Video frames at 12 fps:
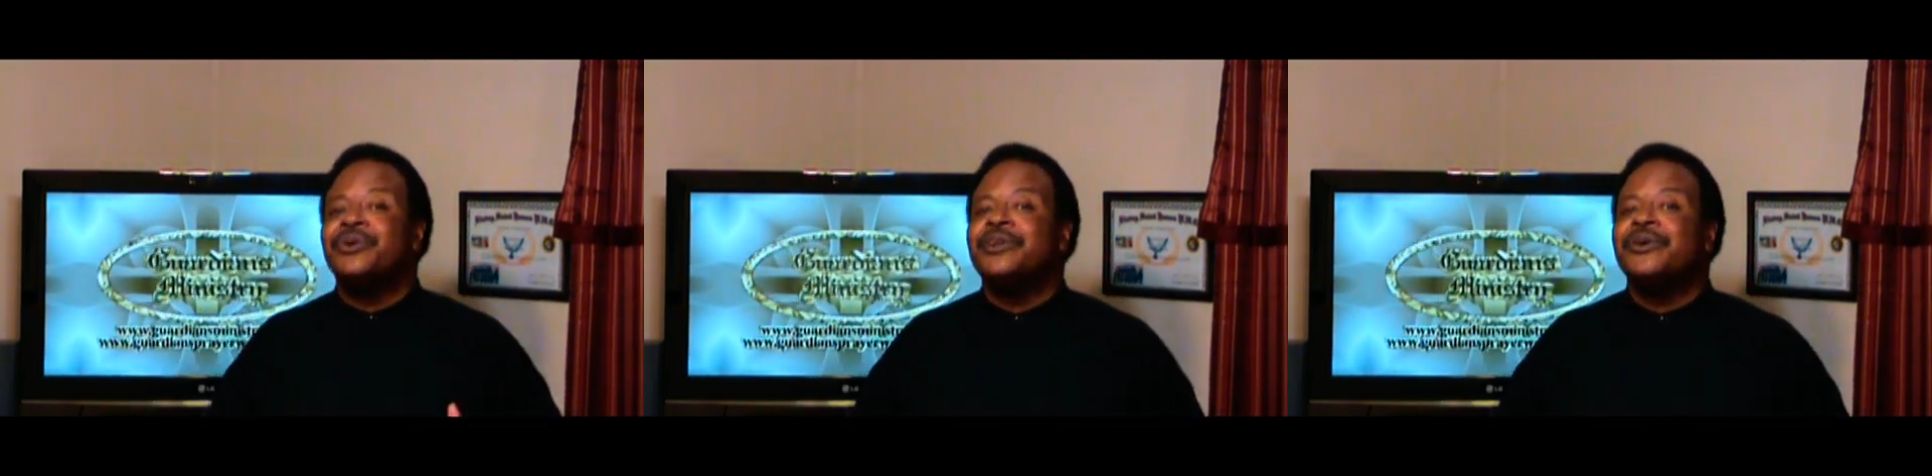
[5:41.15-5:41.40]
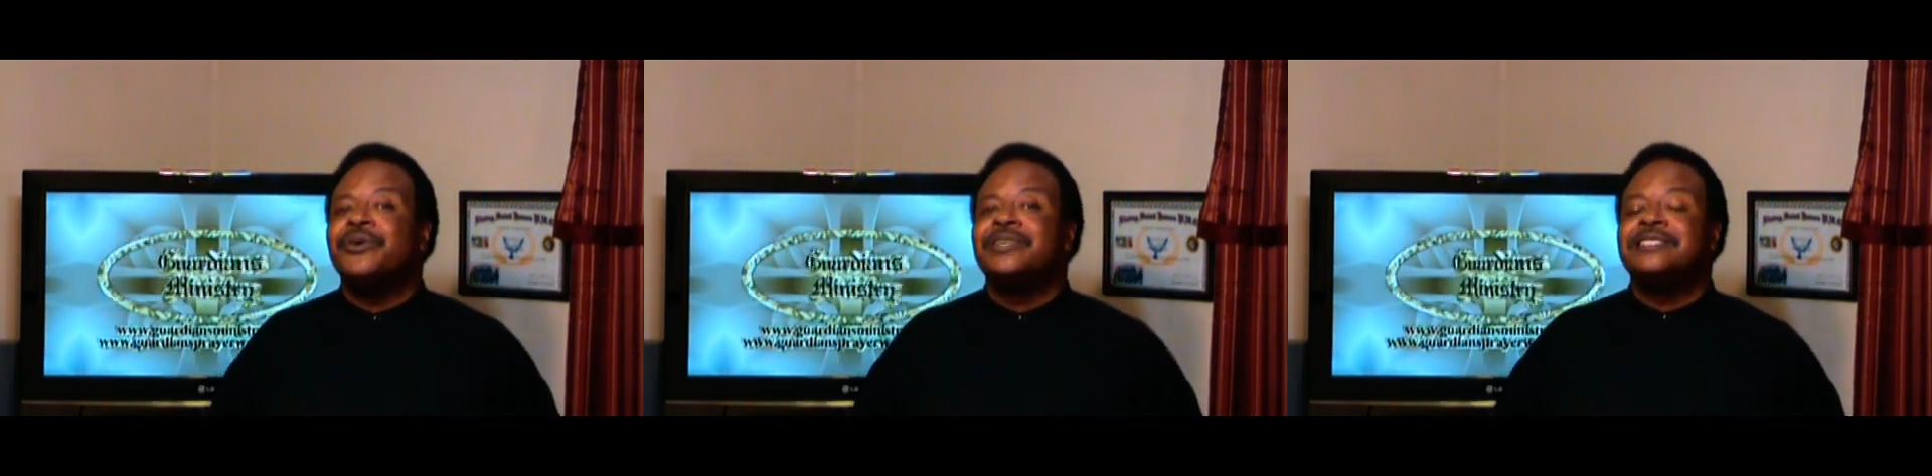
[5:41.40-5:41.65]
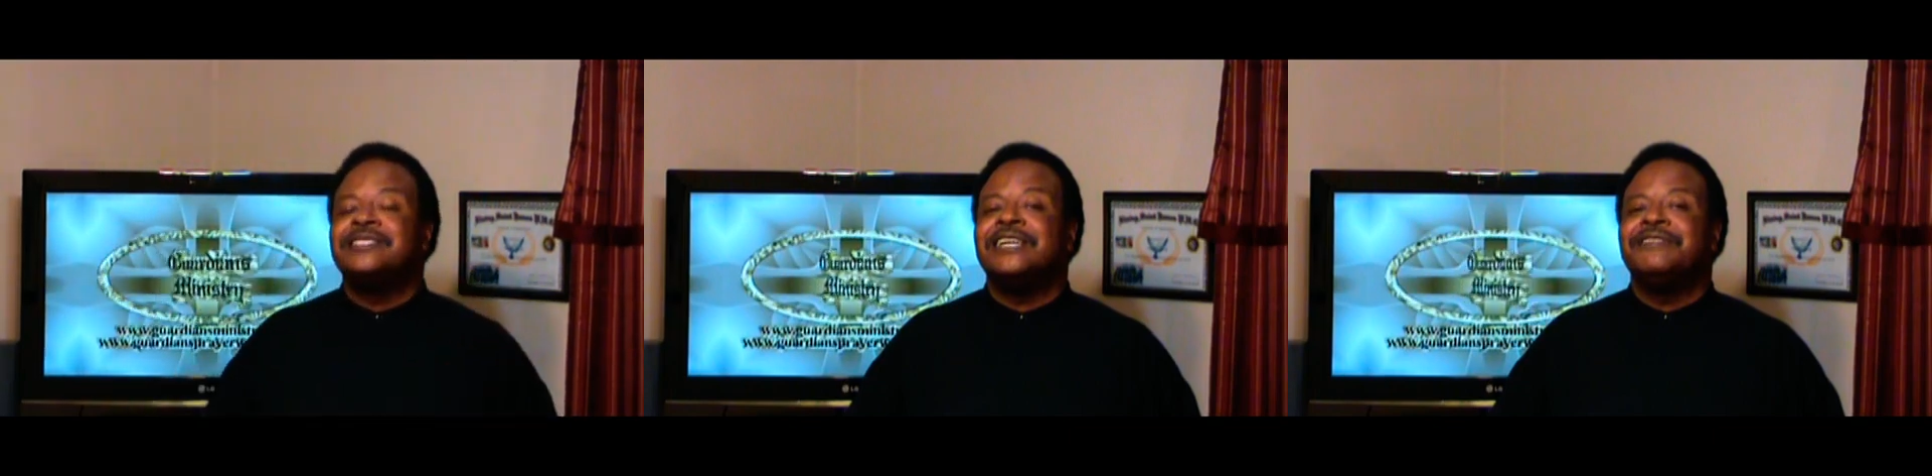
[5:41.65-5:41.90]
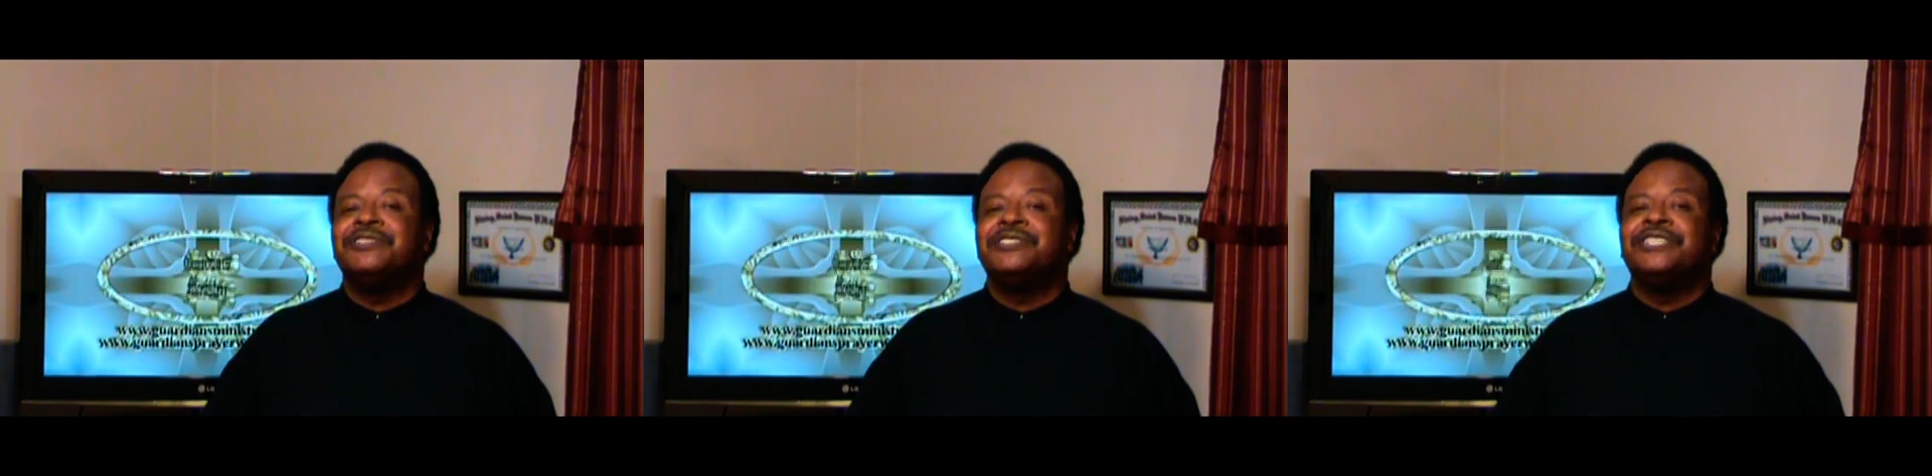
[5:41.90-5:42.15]
Lord and
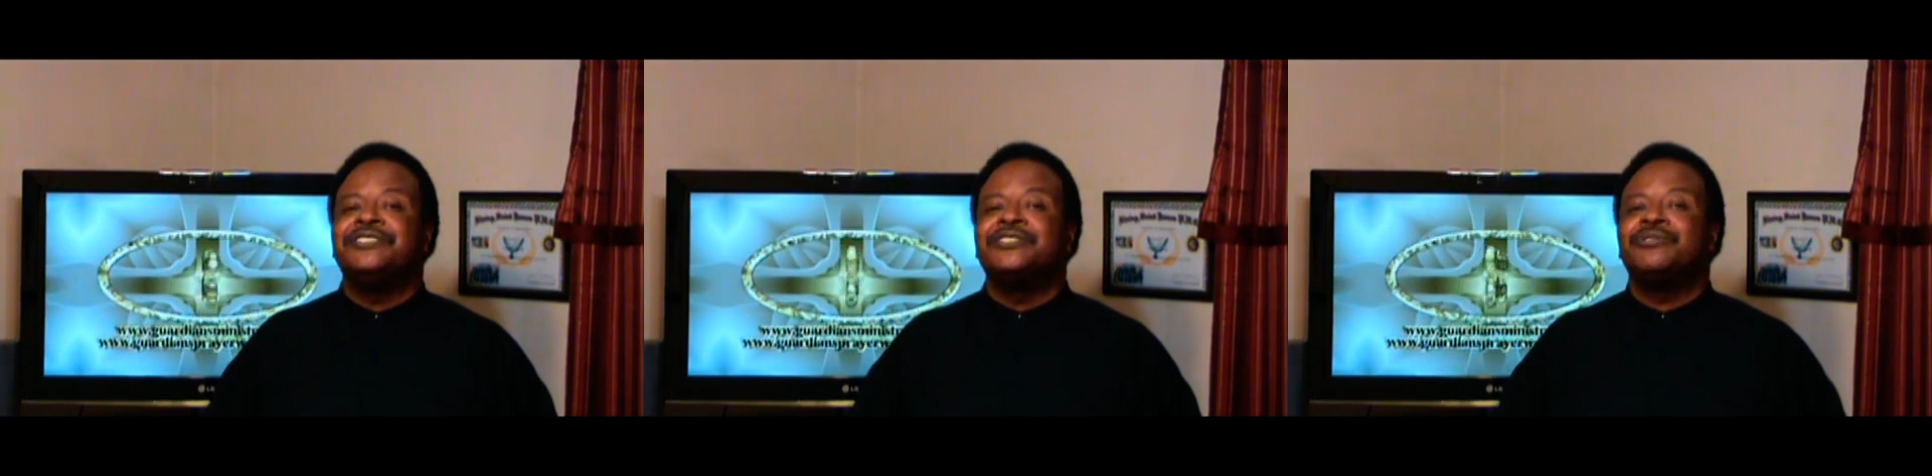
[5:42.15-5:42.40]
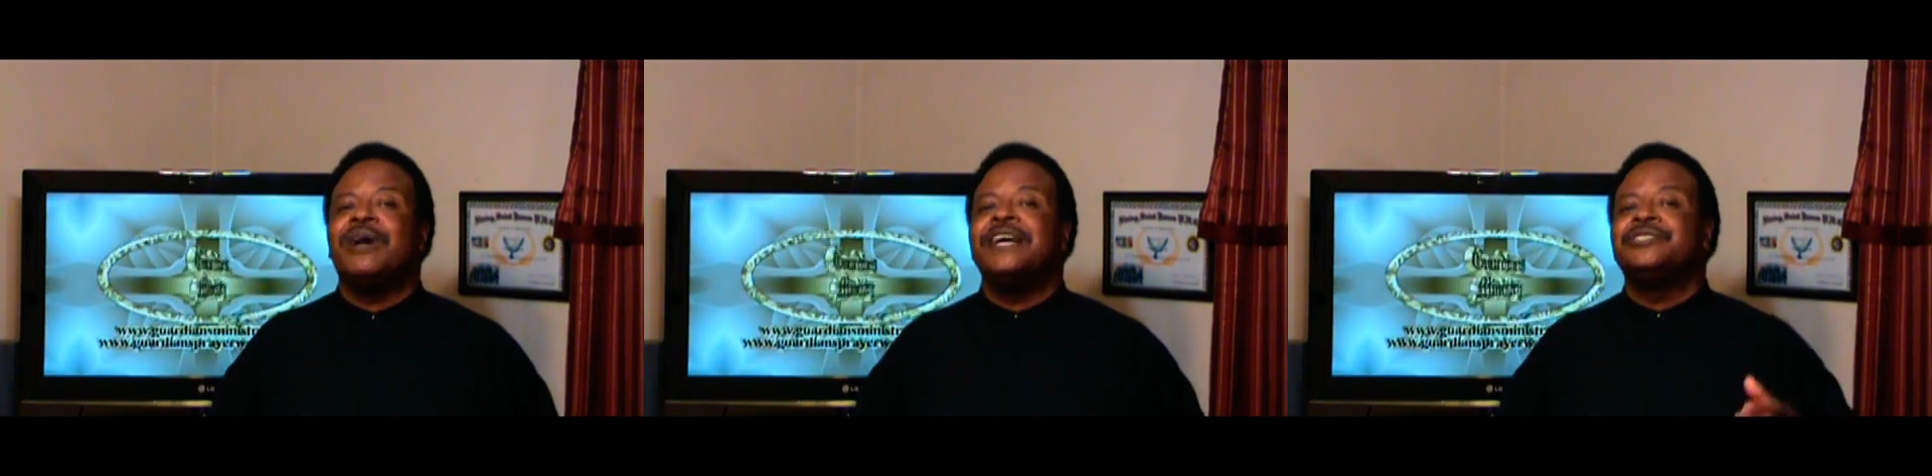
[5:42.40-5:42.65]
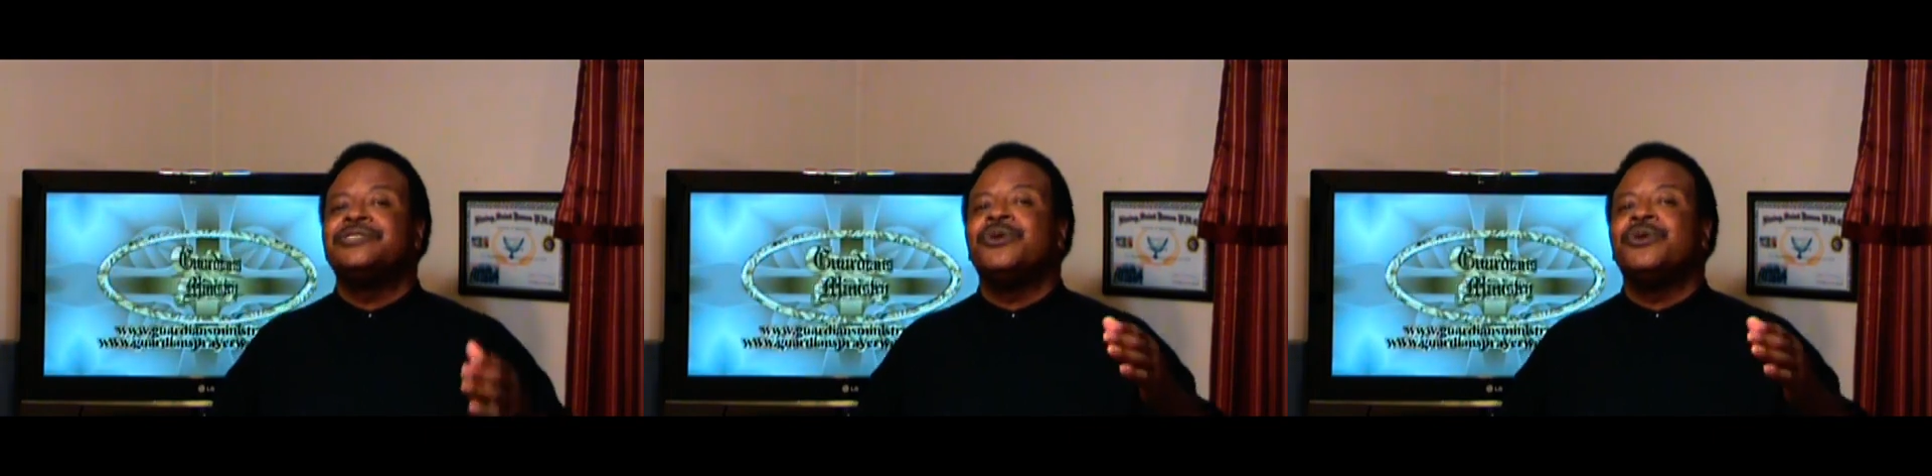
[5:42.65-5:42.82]
Savior Jesus Christ.